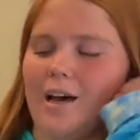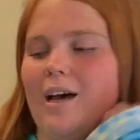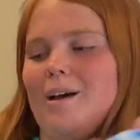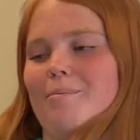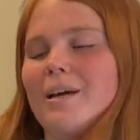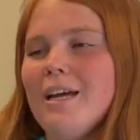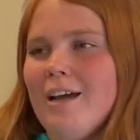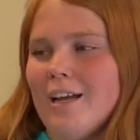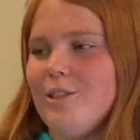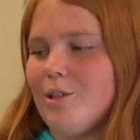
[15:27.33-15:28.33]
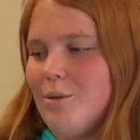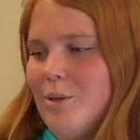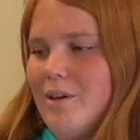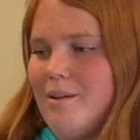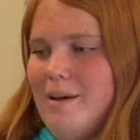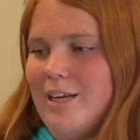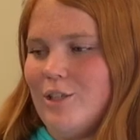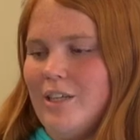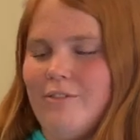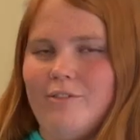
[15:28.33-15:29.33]
And so you can
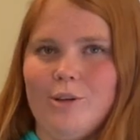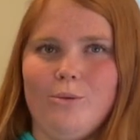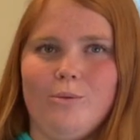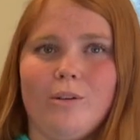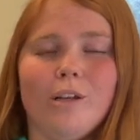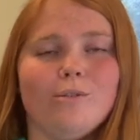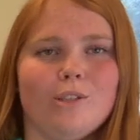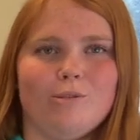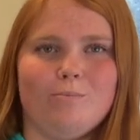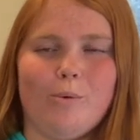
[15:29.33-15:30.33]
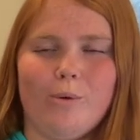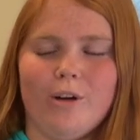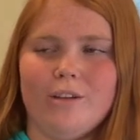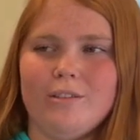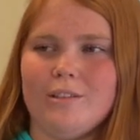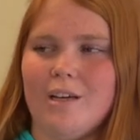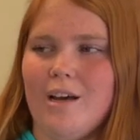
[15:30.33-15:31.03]
imagine if you close those pores,